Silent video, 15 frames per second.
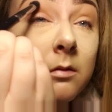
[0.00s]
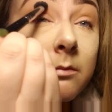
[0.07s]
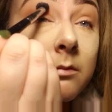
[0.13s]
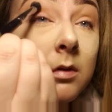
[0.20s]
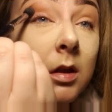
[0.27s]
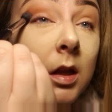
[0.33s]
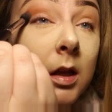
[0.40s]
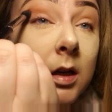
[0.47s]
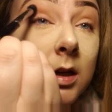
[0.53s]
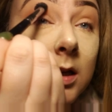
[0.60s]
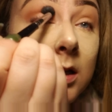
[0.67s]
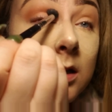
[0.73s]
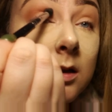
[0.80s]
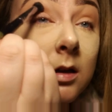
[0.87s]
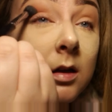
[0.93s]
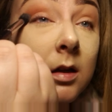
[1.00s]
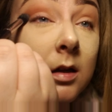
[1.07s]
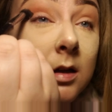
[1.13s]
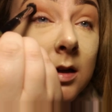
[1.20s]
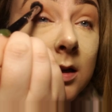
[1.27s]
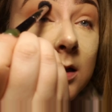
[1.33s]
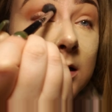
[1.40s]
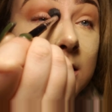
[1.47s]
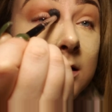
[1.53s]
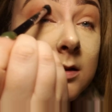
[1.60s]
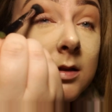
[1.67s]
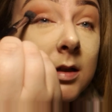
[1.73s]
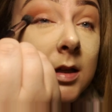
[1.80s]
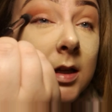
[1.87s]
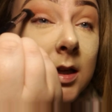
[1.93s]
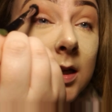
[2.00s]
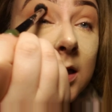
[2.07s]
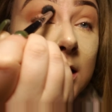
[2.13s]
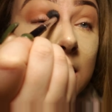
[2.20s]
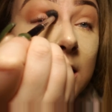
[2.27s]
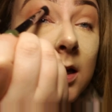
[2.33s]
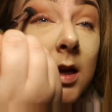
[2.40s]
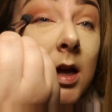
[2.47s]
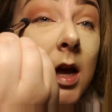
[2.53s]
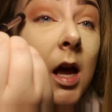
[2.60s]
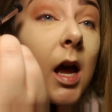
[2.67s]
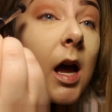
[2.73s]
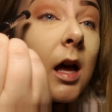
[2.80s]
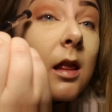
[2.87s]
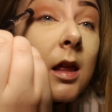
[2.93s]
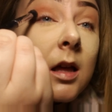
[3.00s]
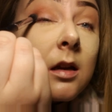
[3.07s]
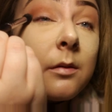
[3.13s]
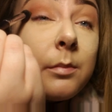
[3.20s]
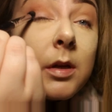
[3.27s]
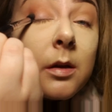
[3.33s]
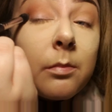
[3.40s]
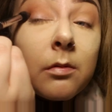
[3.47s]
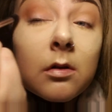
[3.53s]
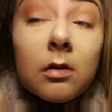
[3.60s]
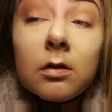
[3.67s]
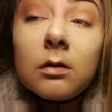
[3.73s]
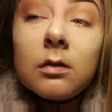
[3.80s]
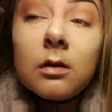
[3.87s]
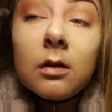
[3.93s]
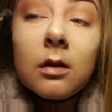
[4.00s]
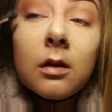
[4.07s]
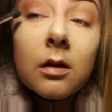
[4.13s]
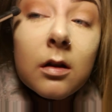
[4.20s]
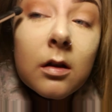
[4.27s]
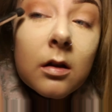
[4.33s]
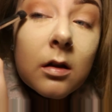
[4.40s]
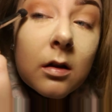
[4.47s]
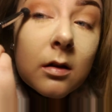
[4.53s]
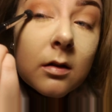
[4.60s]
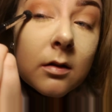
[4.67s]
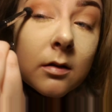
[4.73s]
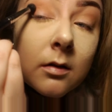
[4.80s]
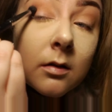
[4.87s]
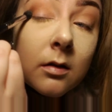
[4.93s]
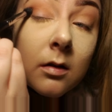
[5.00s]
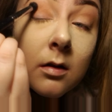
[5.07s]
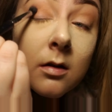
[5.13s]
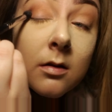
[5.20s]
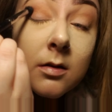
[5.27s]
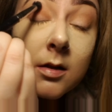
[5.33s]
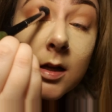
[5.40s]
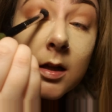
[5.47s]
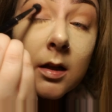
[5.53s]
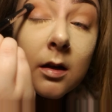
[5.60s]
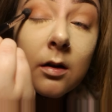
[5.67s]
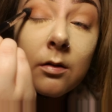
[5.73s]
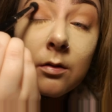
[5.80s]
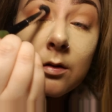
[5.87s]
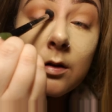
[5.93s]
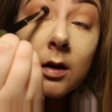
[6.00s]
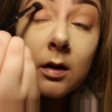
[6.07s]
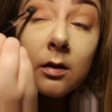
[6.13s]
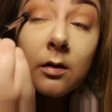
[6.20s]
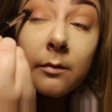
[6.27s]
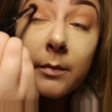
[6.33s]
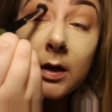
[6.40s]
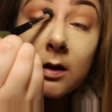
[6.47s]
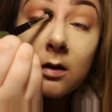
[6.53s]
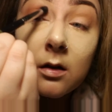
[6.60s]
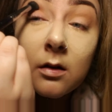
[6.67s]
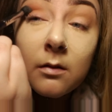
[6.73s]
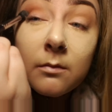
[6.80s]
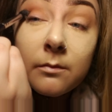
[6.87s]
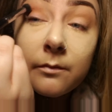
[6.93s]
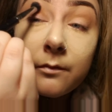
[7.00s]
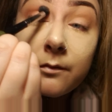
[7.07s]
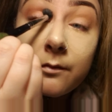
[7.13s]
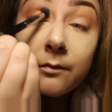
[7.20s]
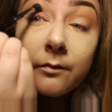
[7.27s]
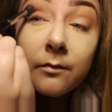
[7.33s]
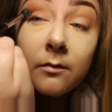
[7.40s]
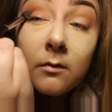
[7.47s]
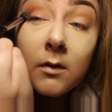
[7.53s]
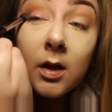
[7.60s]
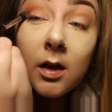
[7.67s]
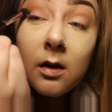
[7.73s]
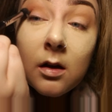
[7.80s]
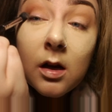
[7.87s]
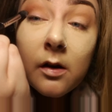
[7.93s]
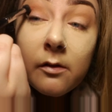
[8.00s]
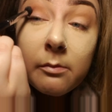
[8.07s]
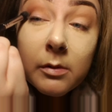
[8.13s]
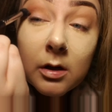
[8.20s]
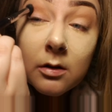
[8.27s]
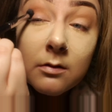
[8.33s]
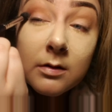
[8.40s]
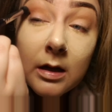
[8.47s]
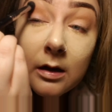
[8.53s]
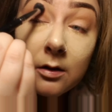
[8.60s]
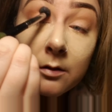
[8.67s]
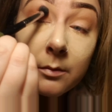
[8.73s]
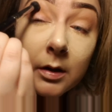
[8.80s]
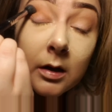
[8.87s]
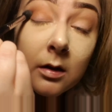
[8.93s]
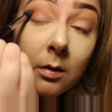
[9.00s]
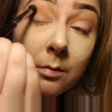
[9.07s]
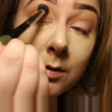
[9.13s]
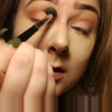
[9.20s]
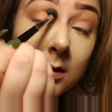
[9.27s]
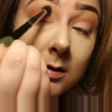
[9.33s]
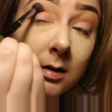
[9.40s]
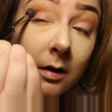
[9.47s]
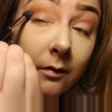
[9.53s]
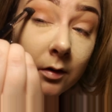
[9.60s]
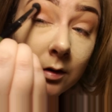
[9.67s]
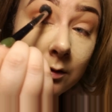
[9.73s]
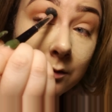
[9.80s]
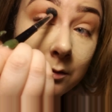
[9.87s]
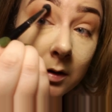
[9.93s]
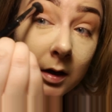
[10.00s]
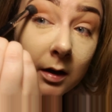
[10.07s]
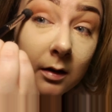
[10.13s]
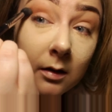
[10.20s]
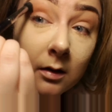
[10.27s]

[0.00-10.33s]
Blending is key. A lot of people say they don't know how to do makeup. Everybody knows how to do makeup. We just have our own way.